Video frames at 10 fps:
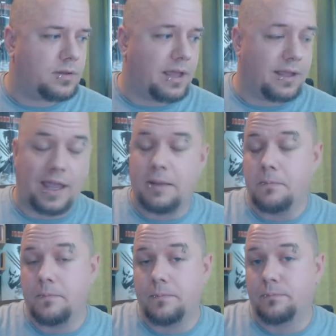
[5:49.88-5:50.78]
that
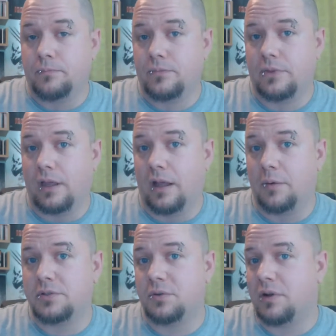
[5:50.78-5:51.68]
game that
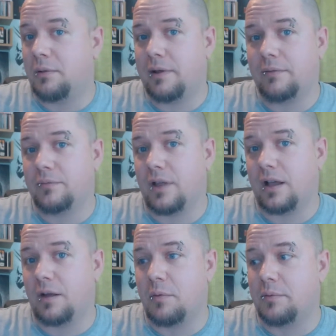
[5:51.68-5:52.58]
I was talking about, that
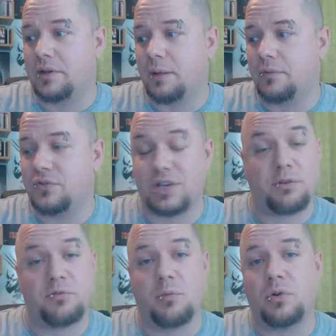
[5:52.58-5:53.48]
I can't remember the name of,
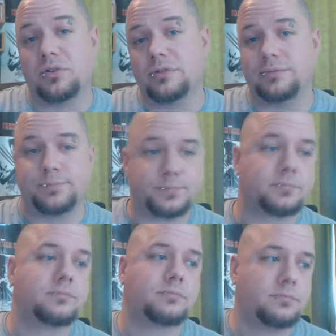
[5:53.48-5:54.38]
Shadow of Mordor.
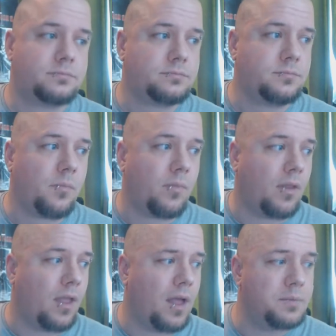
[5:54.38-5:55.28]

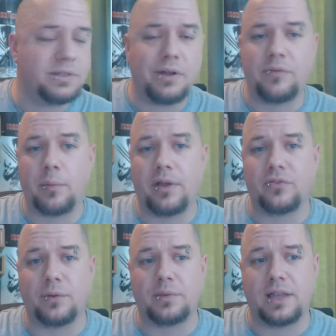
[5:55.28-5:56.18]
I'm still having a bit
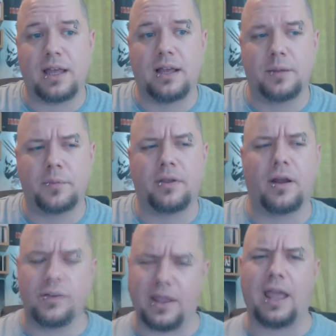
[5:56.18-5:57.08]
of fun with that. I'm
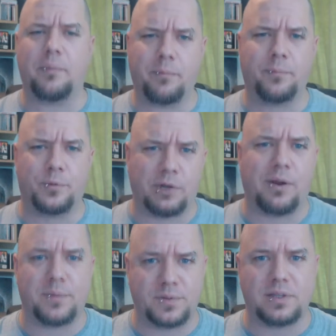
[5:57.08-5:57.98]
kind of getting to
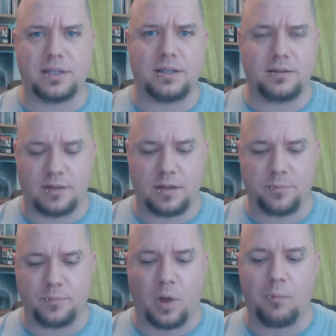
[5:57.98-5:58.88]
grips with
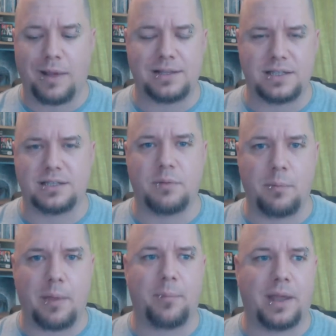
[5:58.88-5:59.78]
the combat system
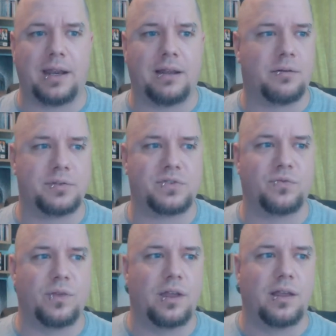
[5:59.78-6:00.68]
a bit better now. I
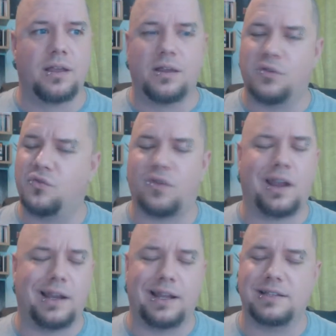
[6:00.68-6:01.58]
was
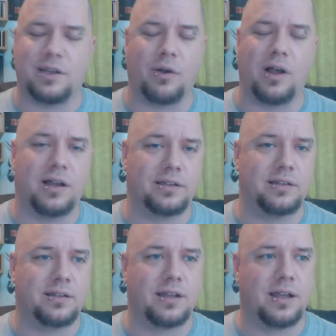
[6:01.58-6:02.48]
failing so hard,